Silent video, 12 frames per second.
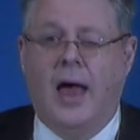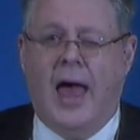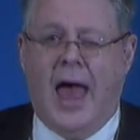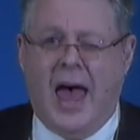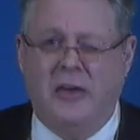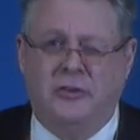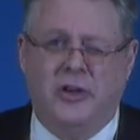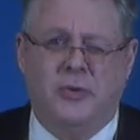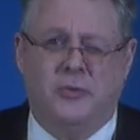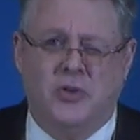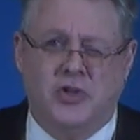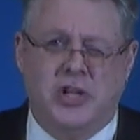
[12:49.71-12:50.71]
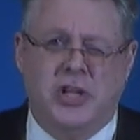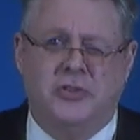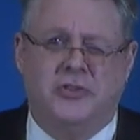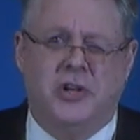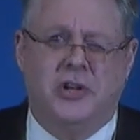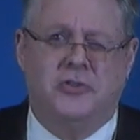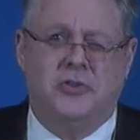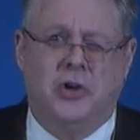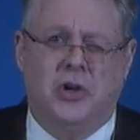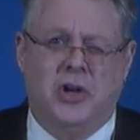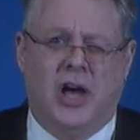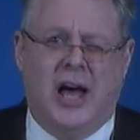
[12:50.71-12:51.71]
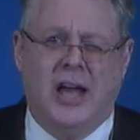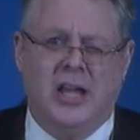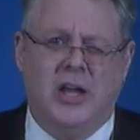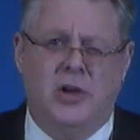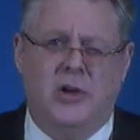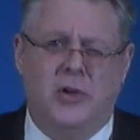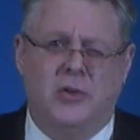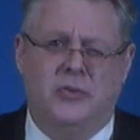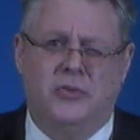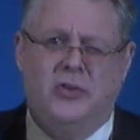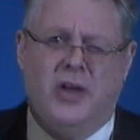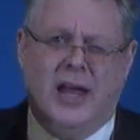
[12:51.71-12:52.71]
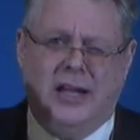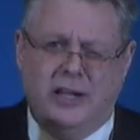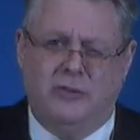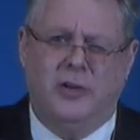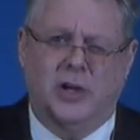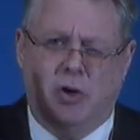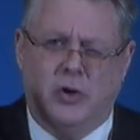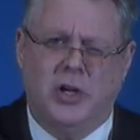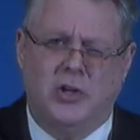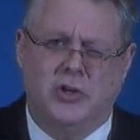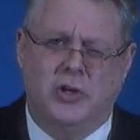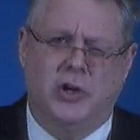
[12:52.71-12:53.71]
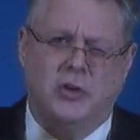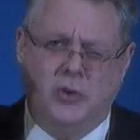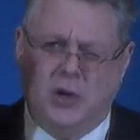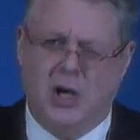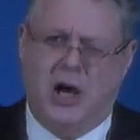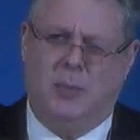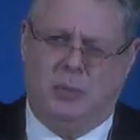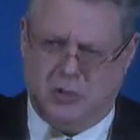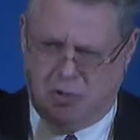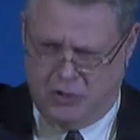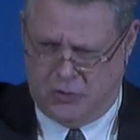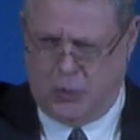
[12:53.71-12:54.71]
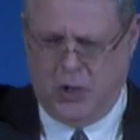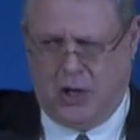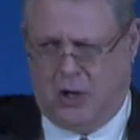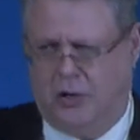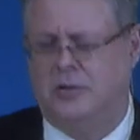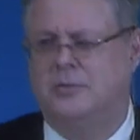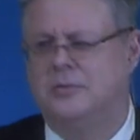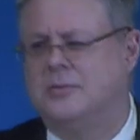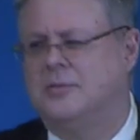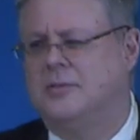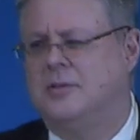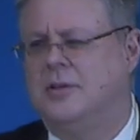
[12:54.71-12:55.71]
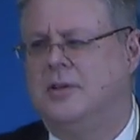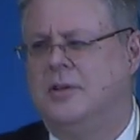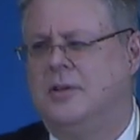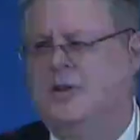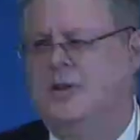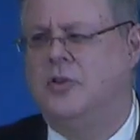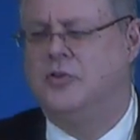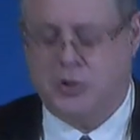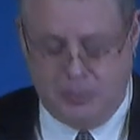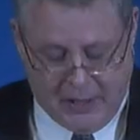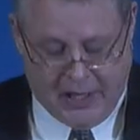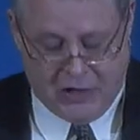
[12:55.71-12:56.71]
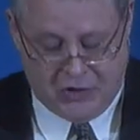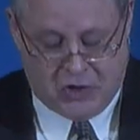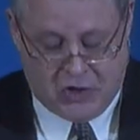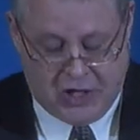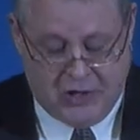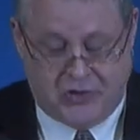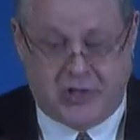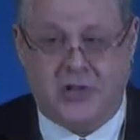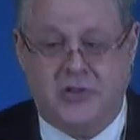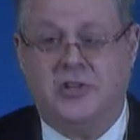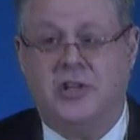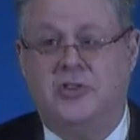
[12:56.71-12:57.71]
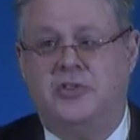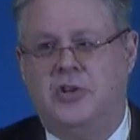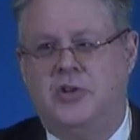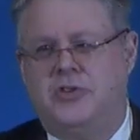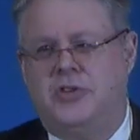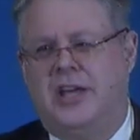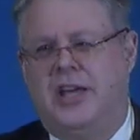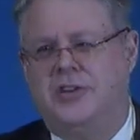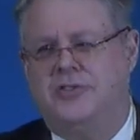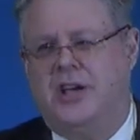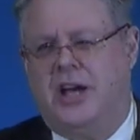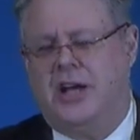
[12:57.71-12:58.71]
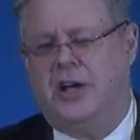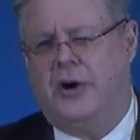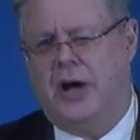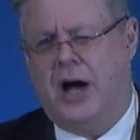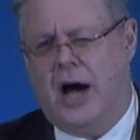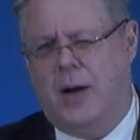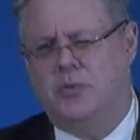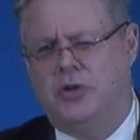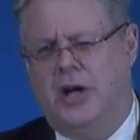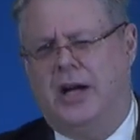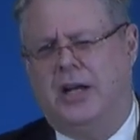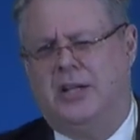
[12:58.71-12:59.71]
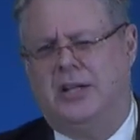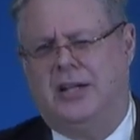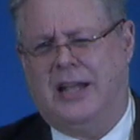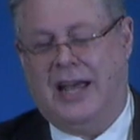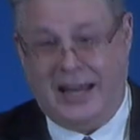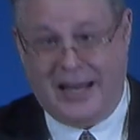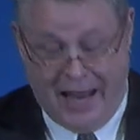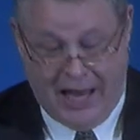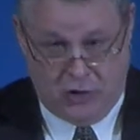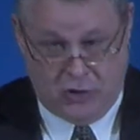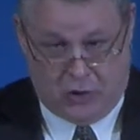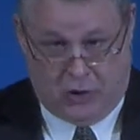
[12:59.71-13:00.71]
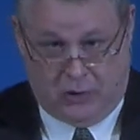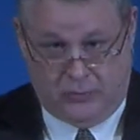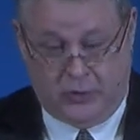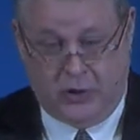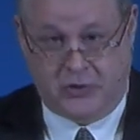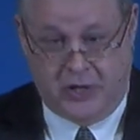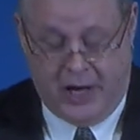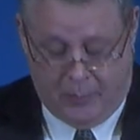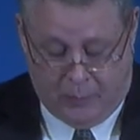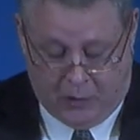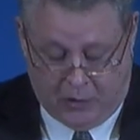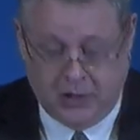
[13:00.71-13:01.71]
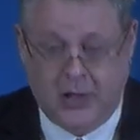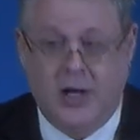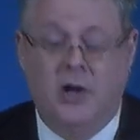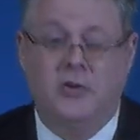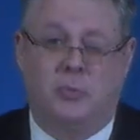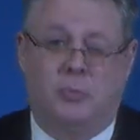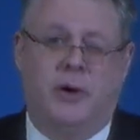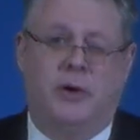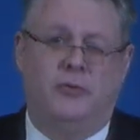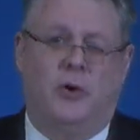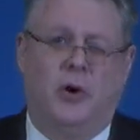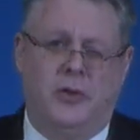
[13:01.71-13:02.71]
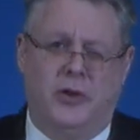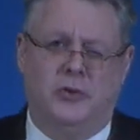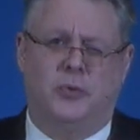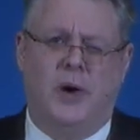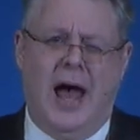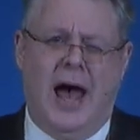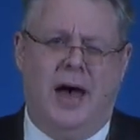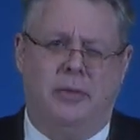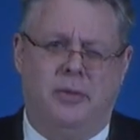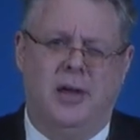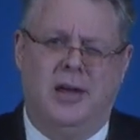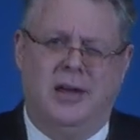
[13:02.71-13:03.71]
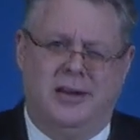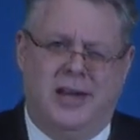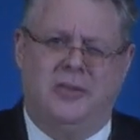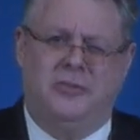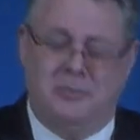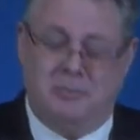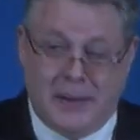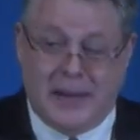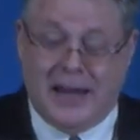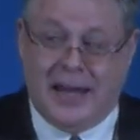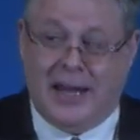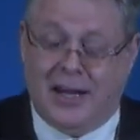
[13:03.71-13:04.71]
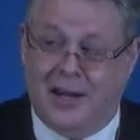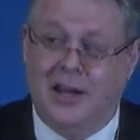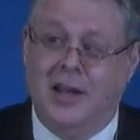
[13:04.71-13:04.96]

as if Jesus could not use a living creature to accomplish his will. Just because Jesus is using a secondary object, like an angel, for example, to bring forth his wrath, doesn't mean